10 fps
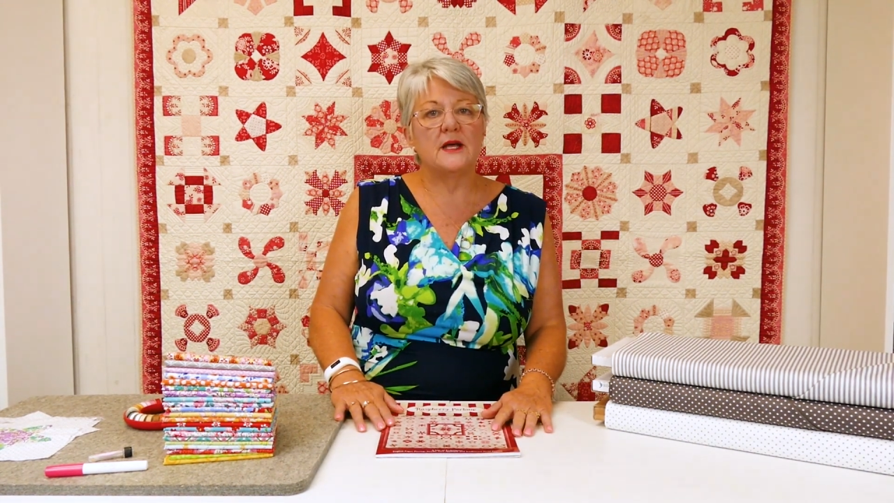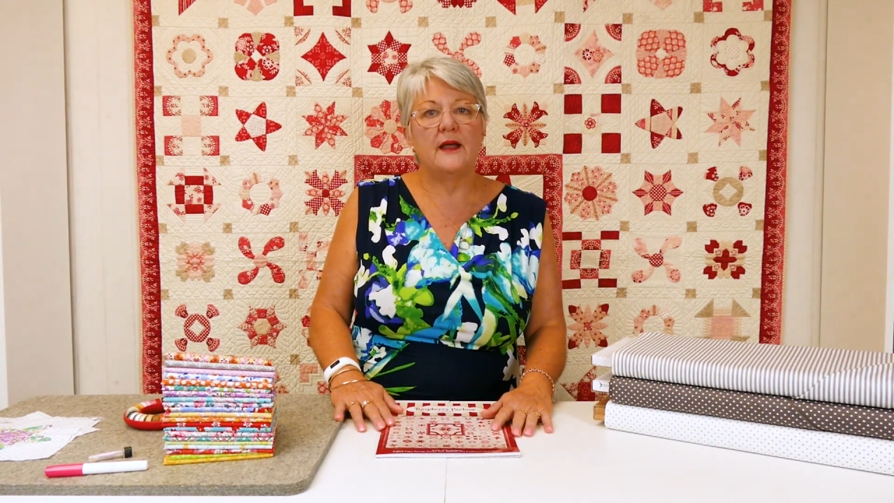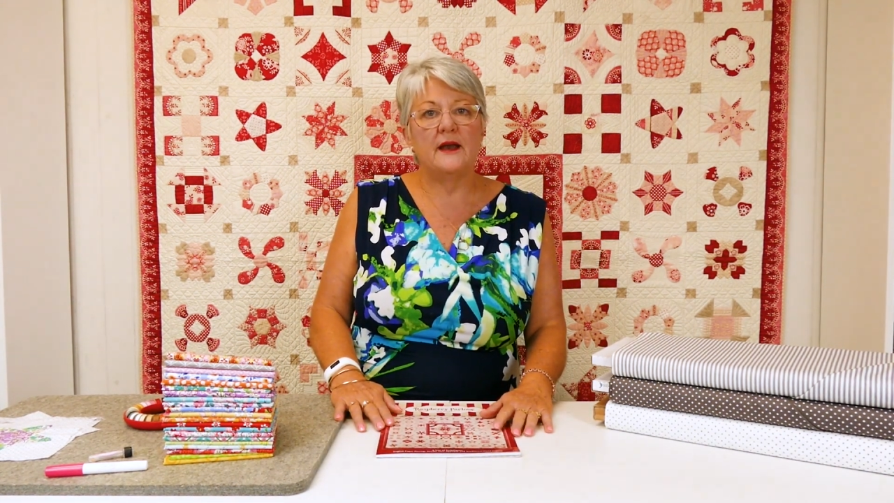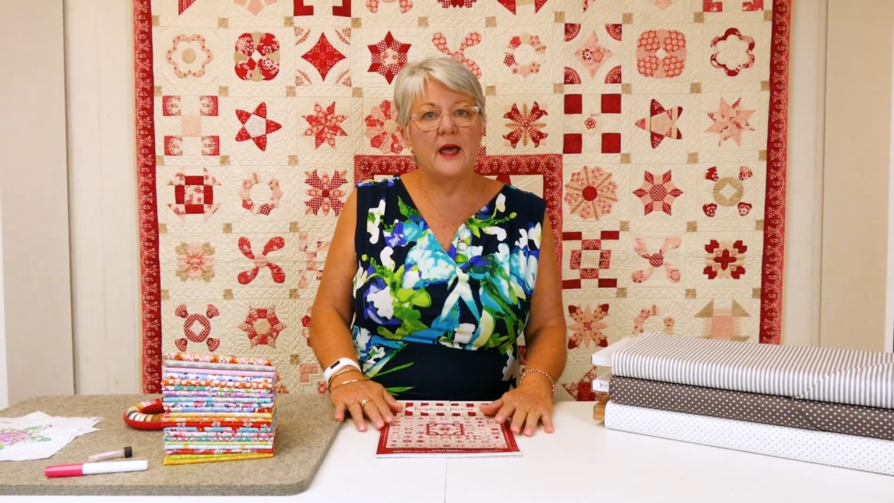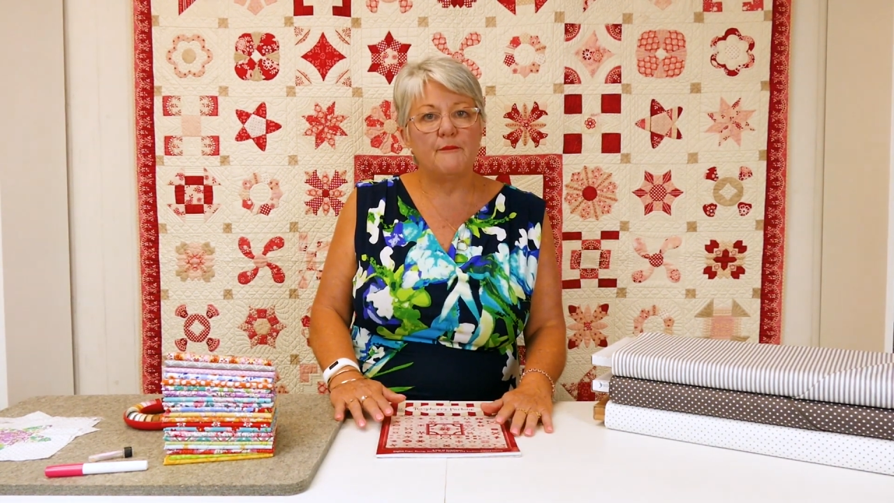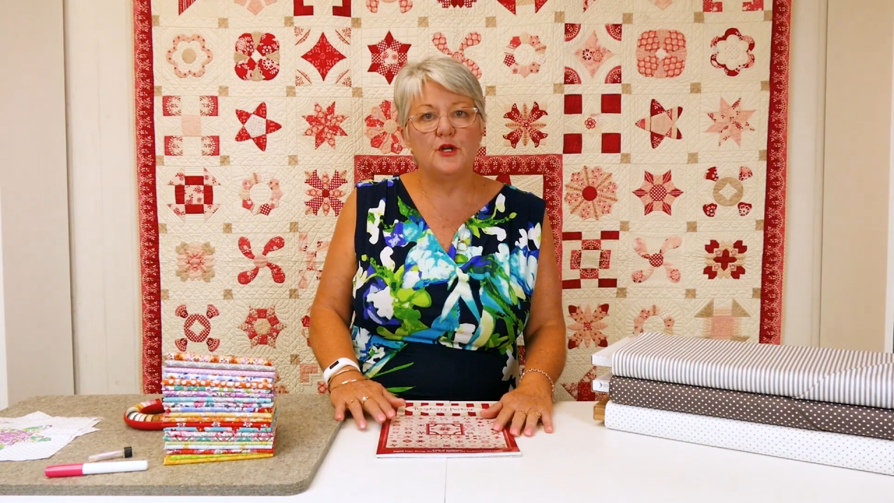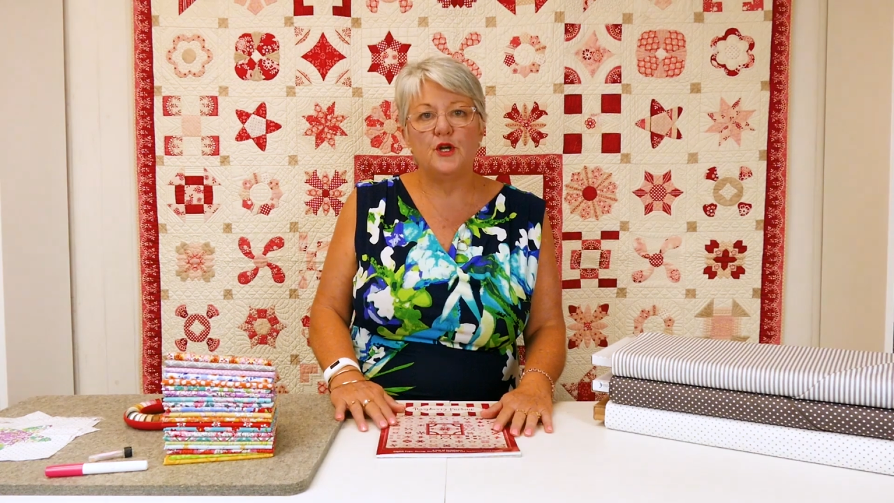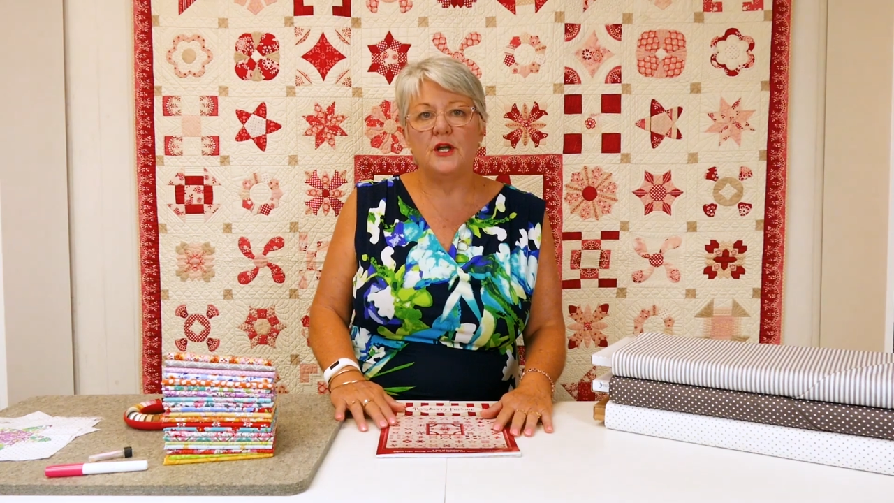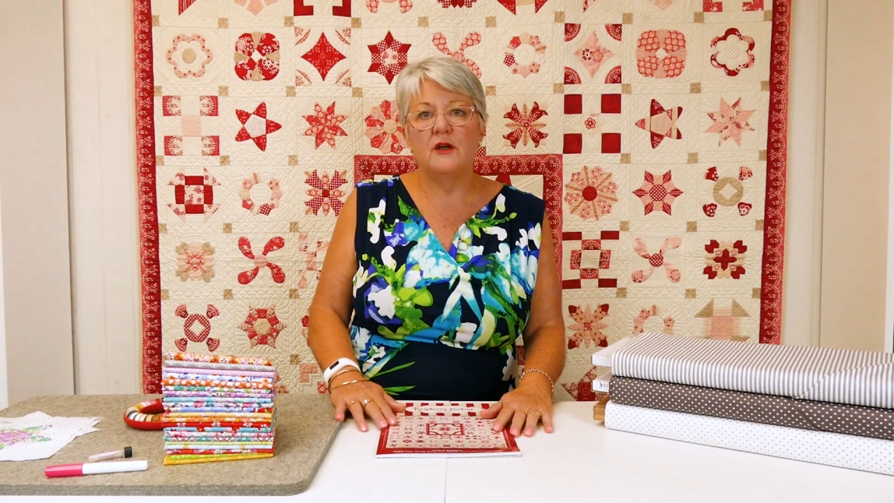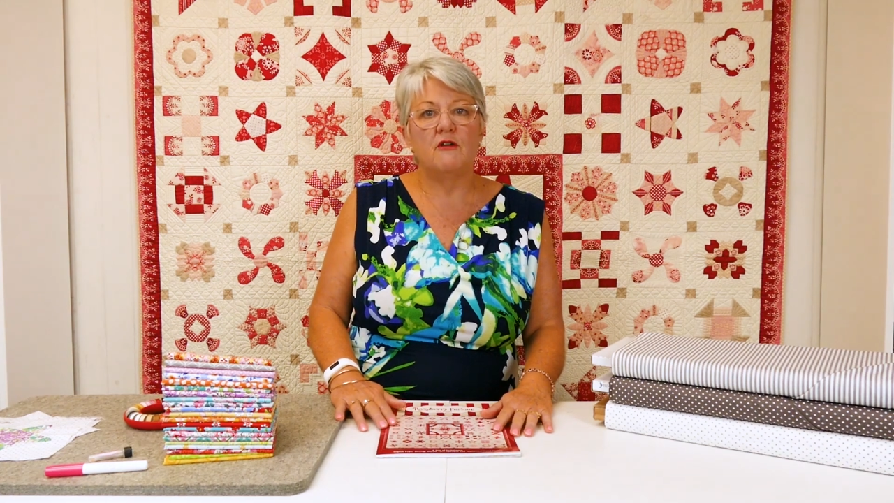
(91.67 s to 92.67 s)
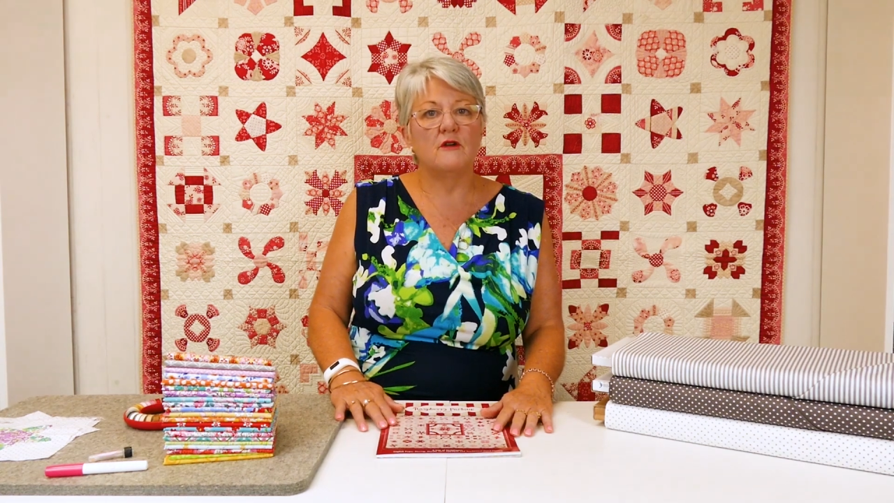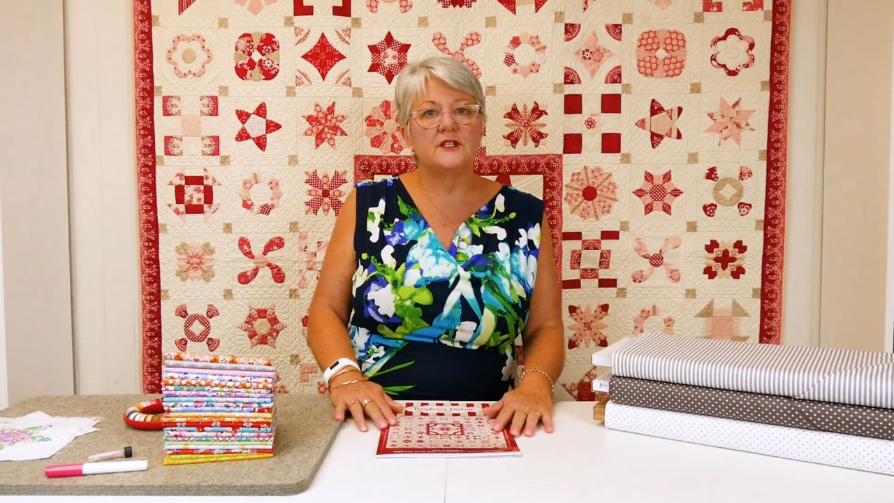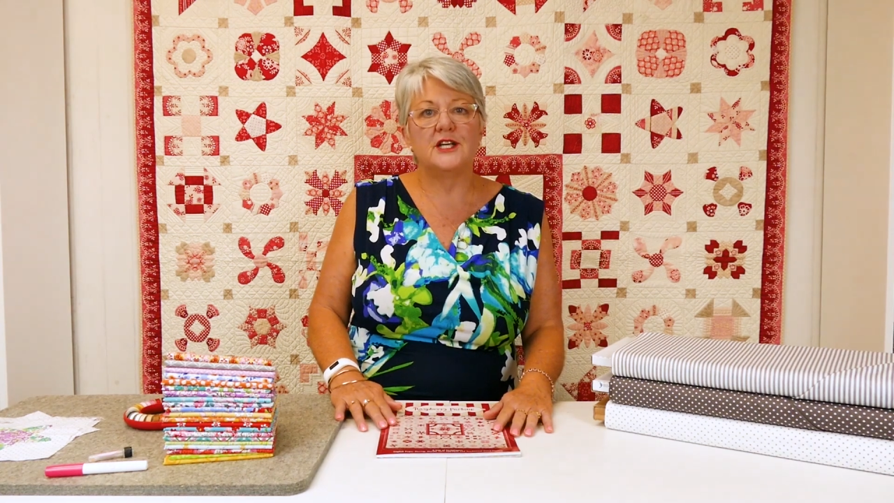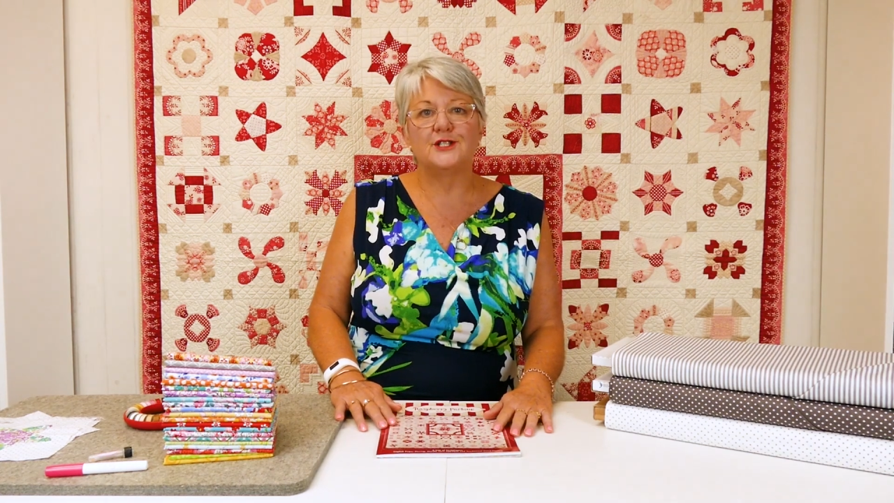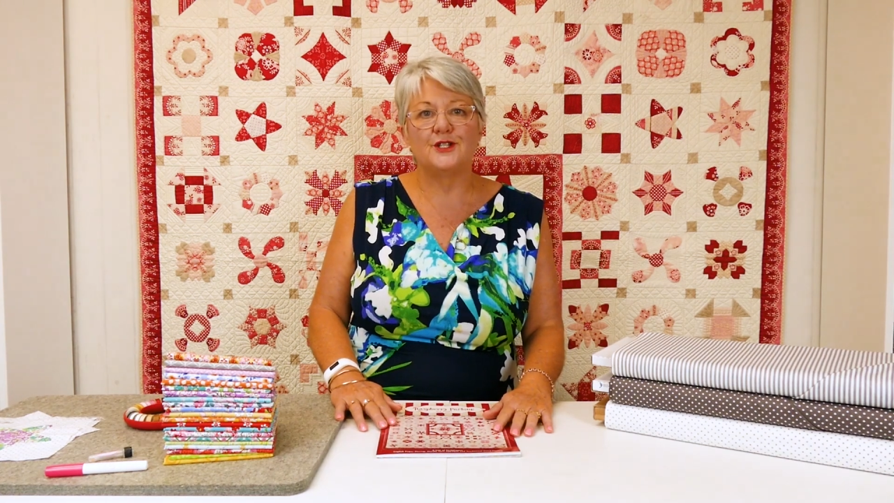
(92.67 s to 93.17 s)
and a Happy New Year, and I'll
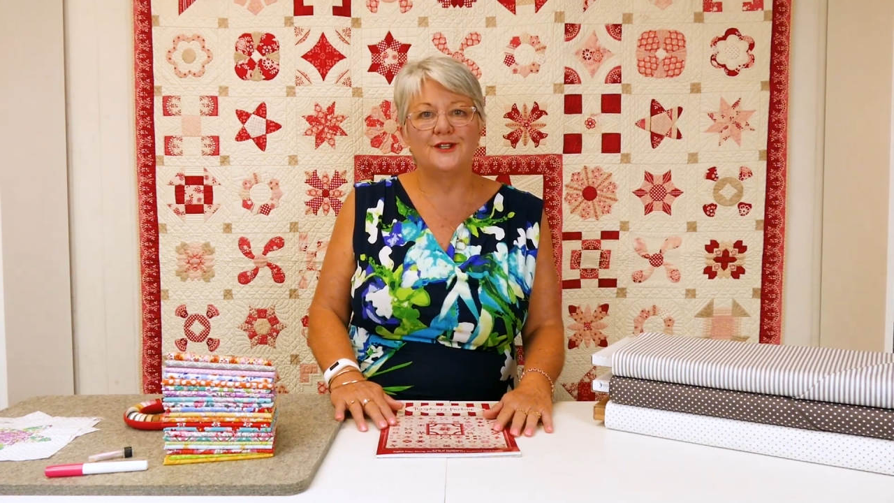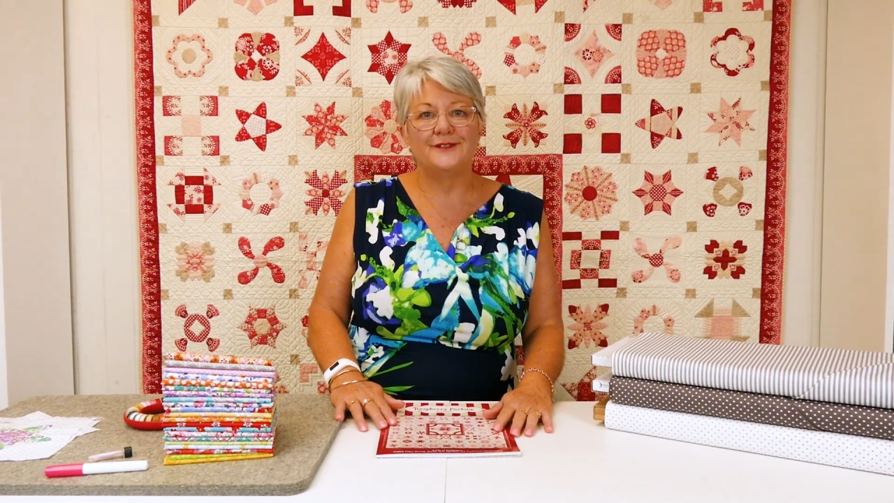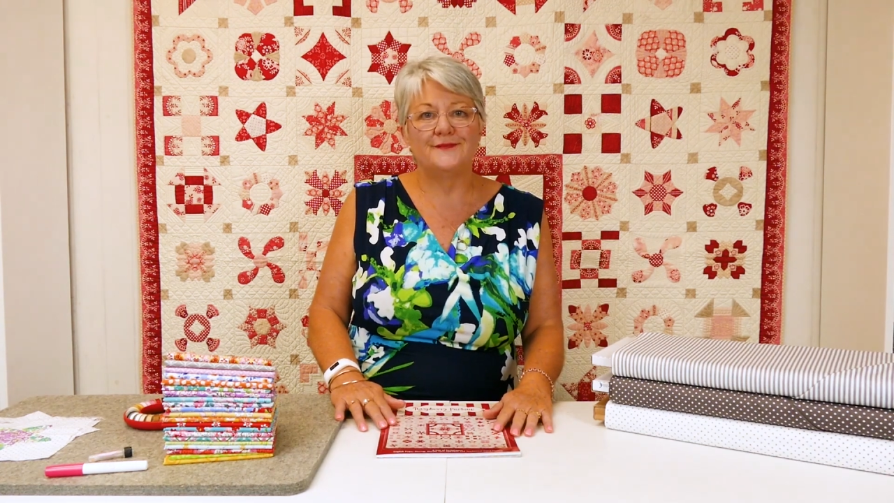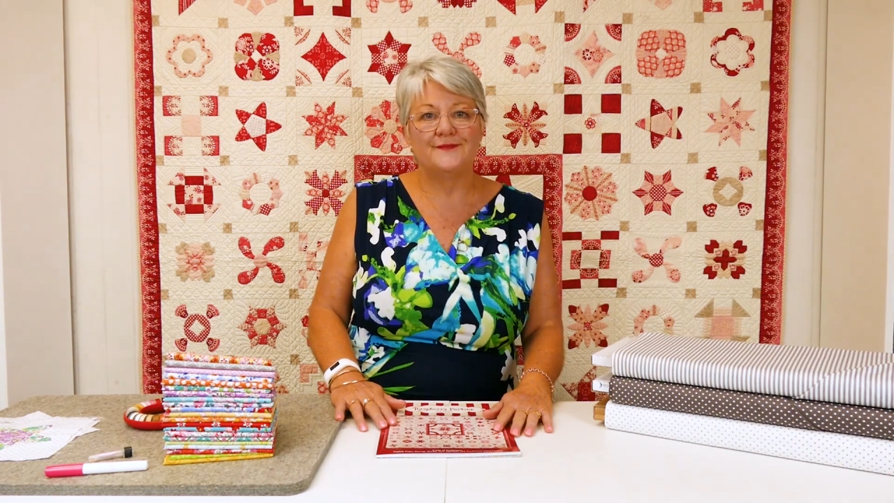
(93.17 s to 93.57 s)
see you soon.